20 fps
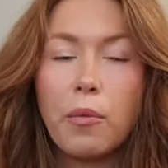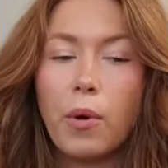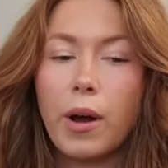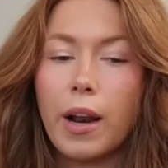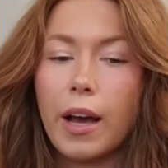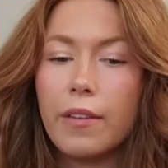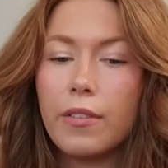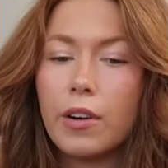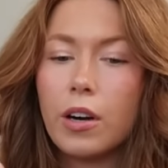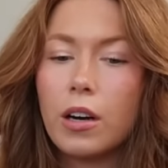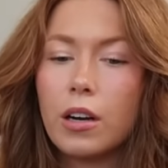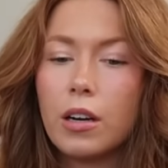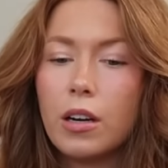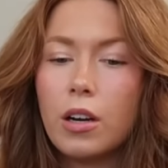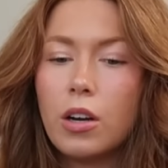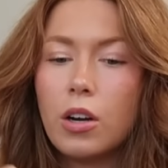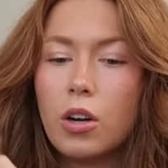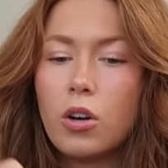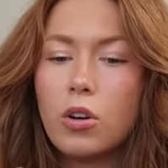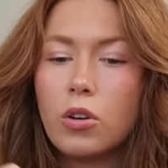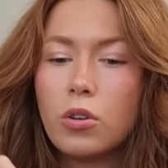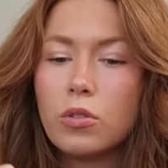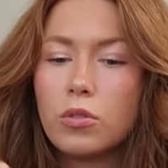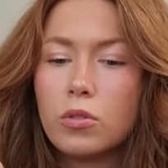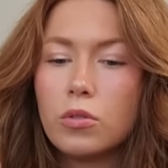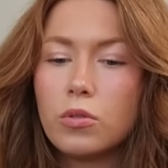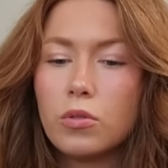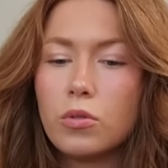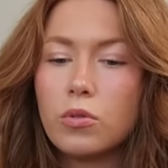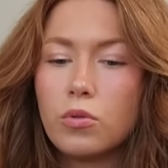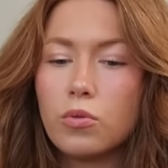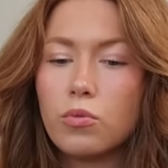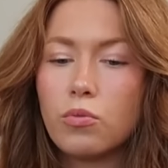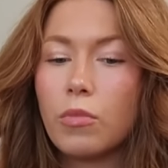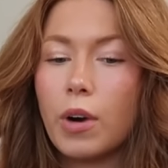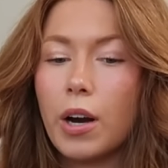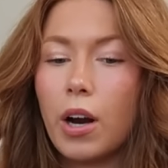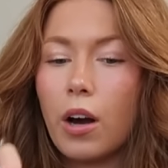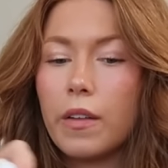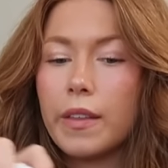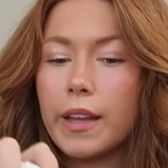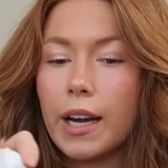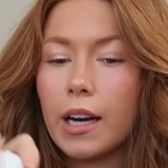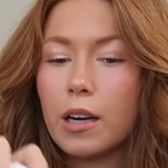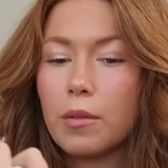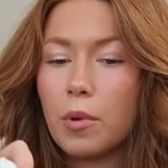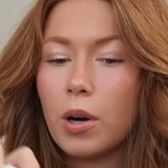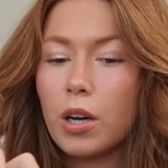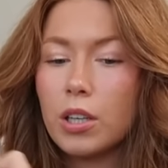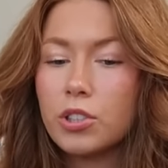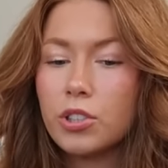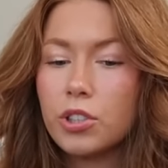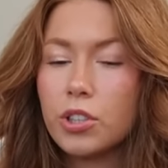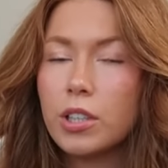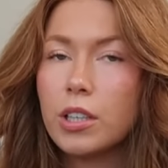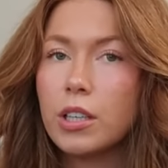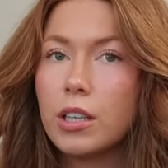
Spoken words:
whatever, right on the hairbrush,